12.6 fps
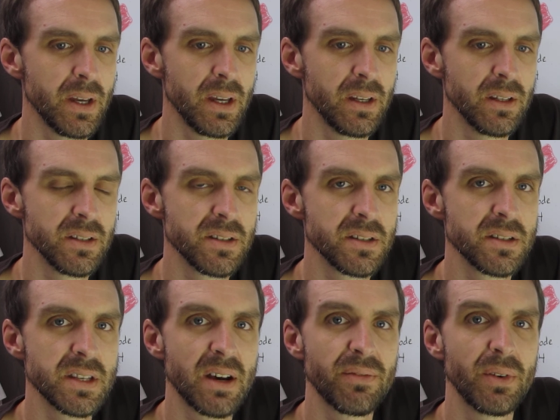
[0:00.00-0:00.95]
is
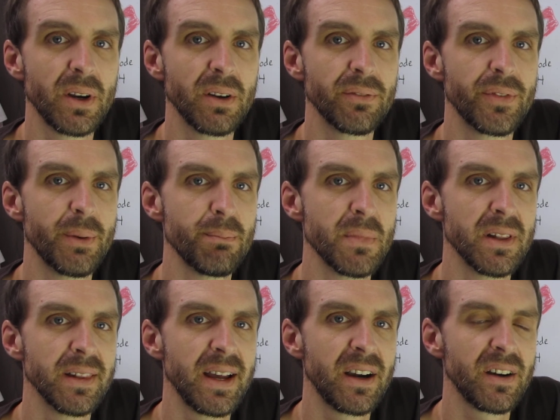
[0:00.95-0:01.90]
suffering from
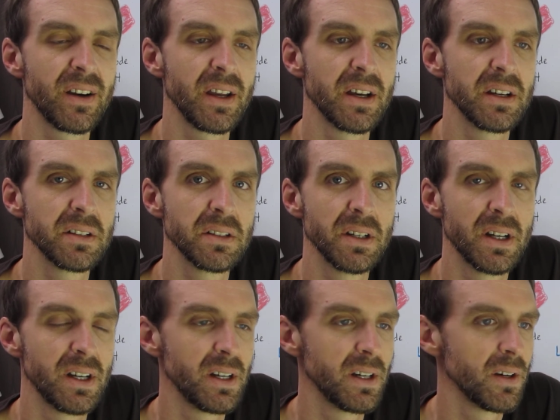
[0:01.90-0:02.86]
malaria
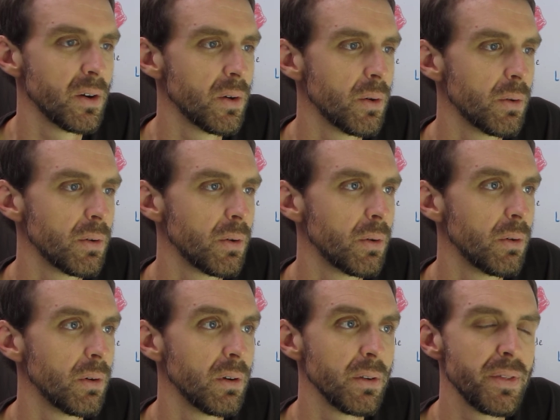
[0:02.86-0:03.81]
uh, or,
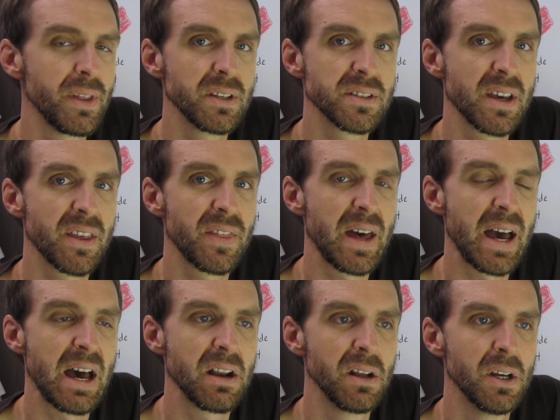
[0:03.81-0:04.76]
or things like
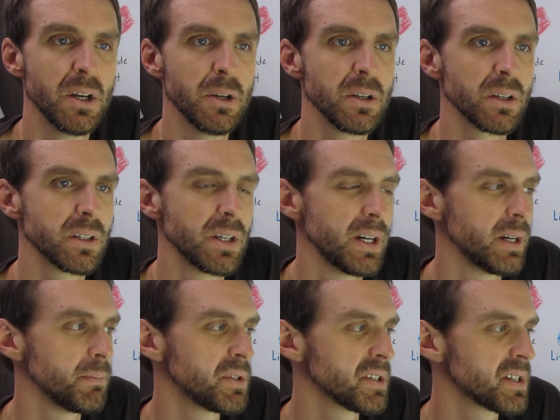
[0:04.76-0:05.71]
that,
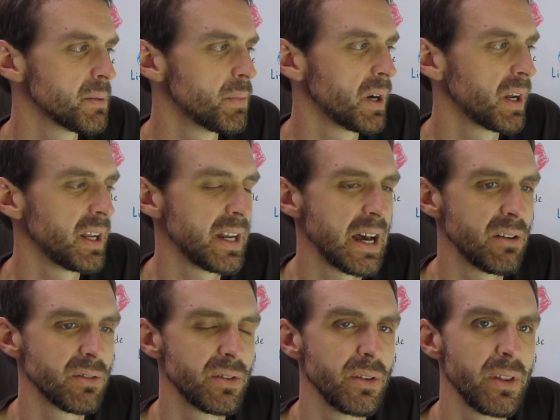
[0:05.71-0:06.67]
um, just to bring it
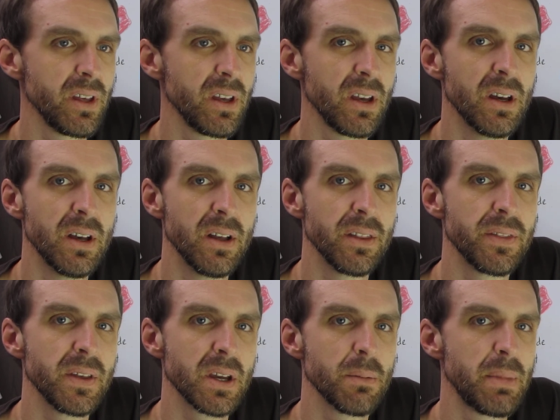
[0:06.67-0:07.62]
down to the
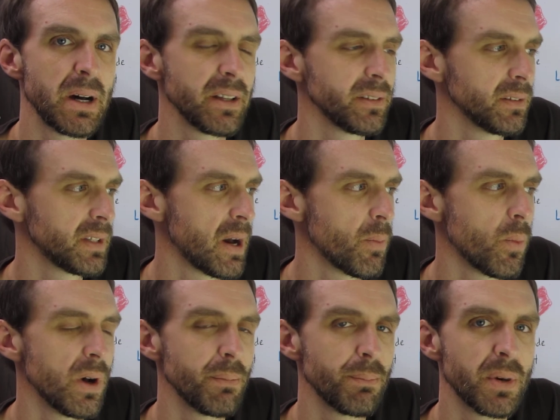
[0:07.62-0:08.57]
think about that
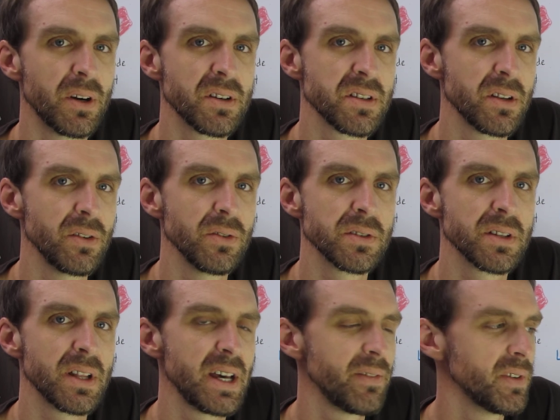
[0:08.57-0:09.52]
one person whose
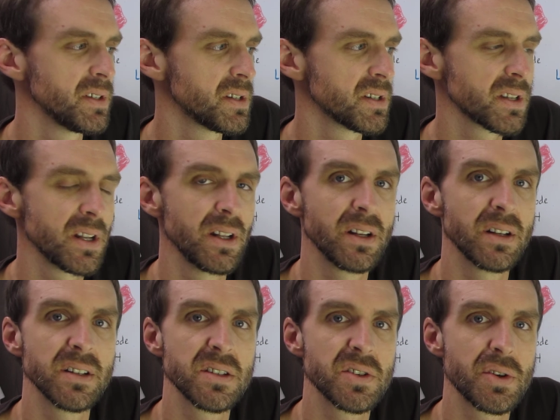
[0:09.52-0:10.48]
life is just getting
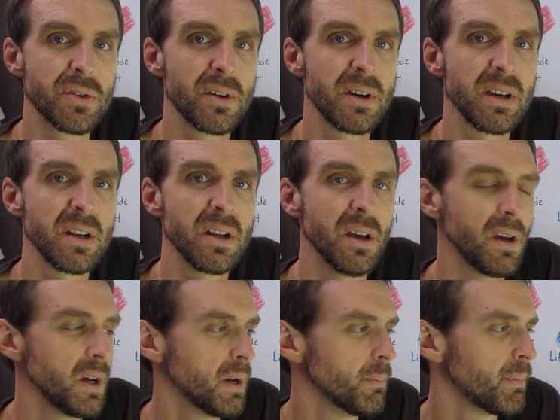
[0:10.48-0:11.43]
destroyed
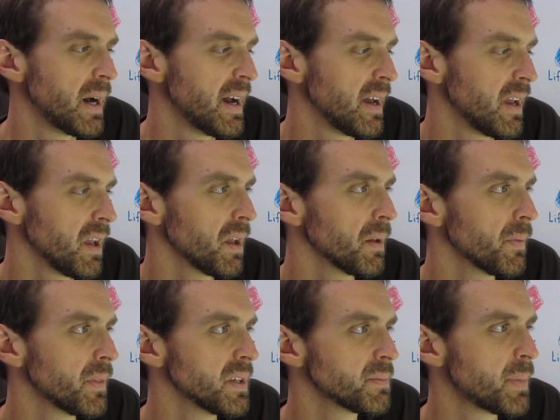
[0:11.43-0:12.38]
by
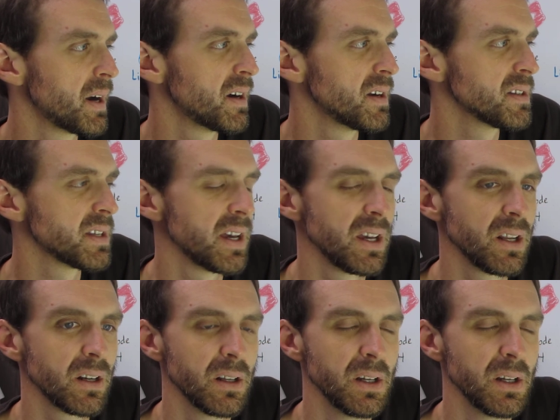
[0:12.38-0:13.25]
this parasite.